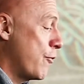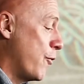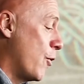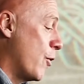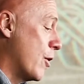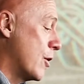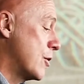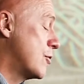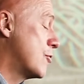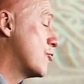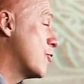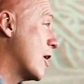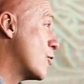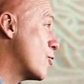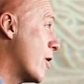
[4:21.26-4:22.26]
for
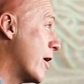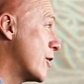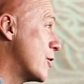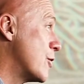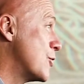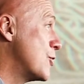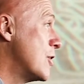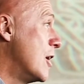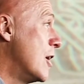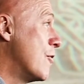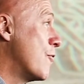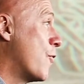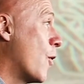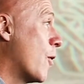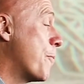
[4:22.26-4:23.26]
drug runners,
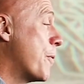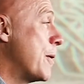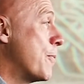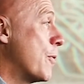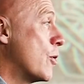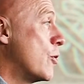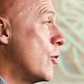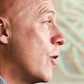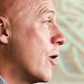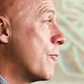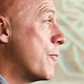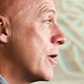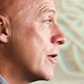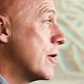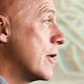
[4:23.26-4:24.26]
for people who have
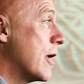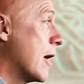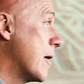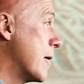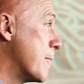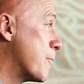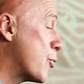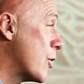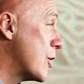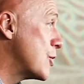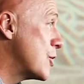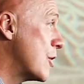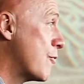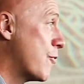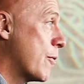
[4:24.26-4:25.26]
been
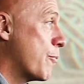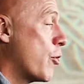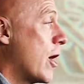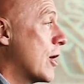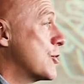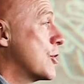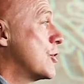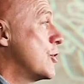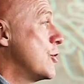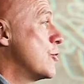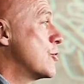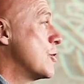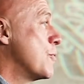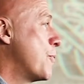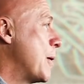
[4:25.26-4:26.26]
imprisoned, for
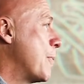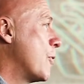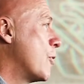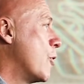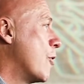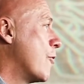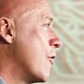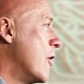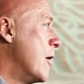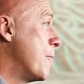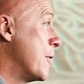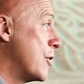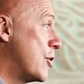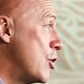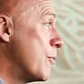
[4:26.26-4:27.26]
prostitutes, and people who have
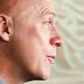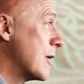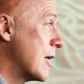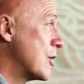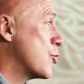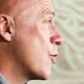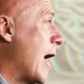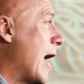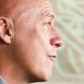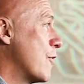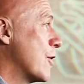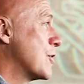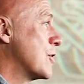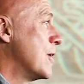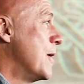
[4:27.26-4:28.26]
been humanly
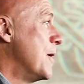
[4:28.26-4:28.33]
trafficked.